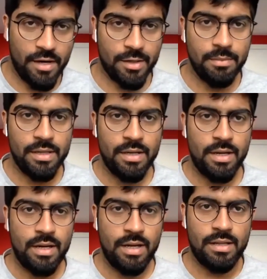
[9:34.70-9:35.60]
startup
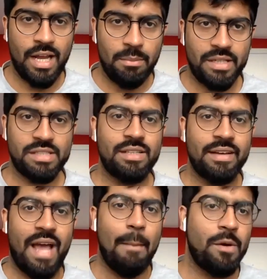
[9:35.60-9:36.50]
that bridges
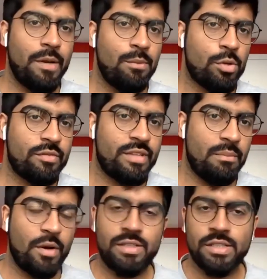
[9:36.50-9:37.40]
the gap between both of
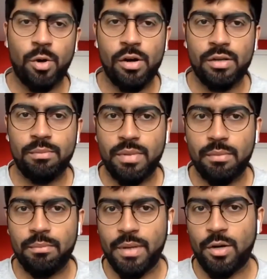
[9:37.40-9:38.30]
them
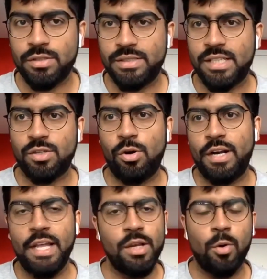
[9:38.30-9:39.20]
because there's
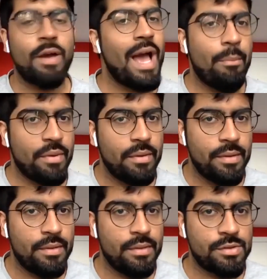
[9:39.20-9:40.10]
already no gap.
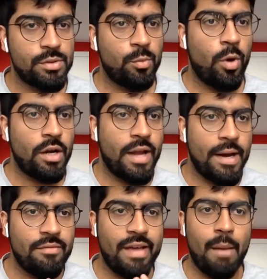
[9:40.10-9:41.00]
So what
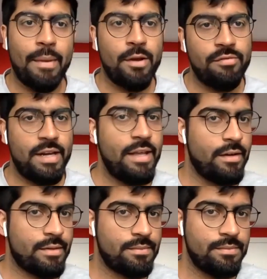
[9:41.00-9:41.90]
kind of gap are you
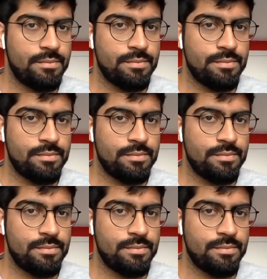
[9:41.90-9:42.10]
filling here,